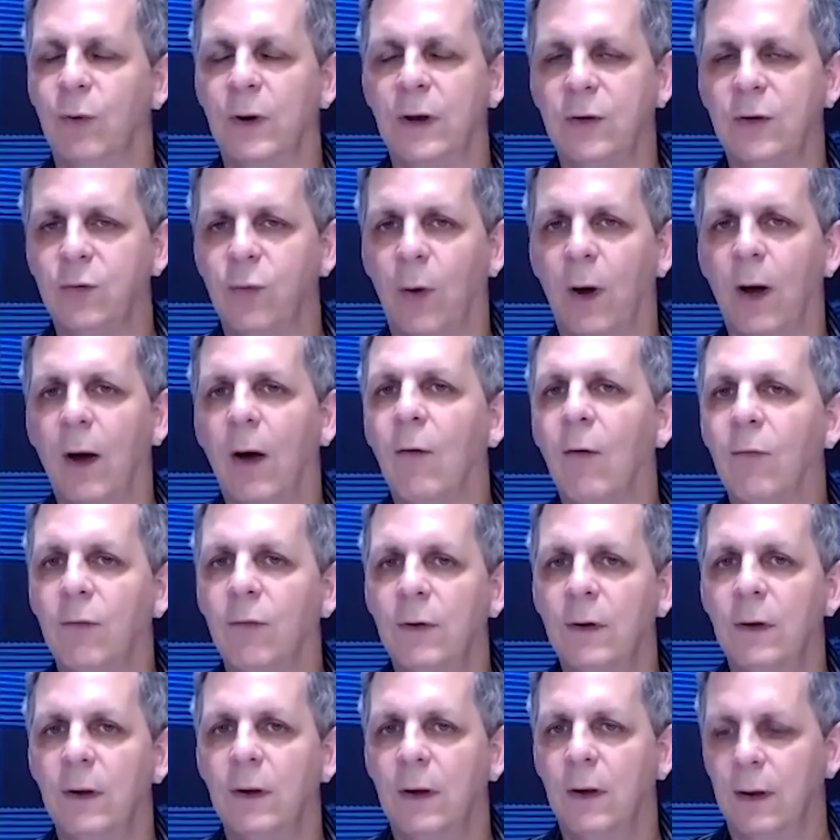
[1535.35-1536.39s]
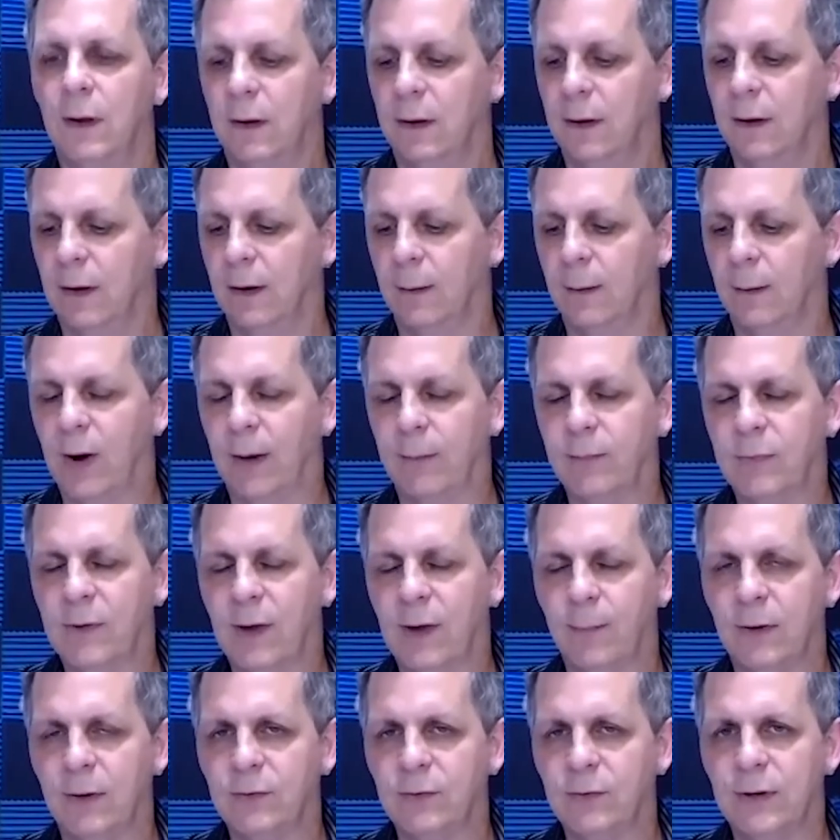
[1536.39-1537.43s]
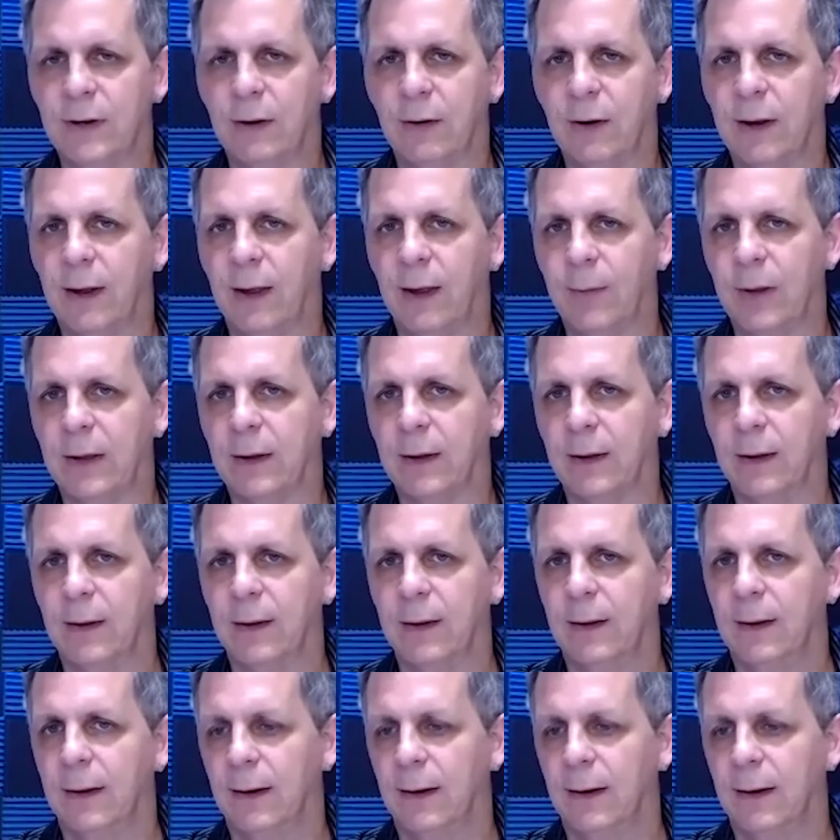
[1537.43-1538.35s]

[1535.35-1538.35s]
2012, uh, Primetime Engineering Emmy.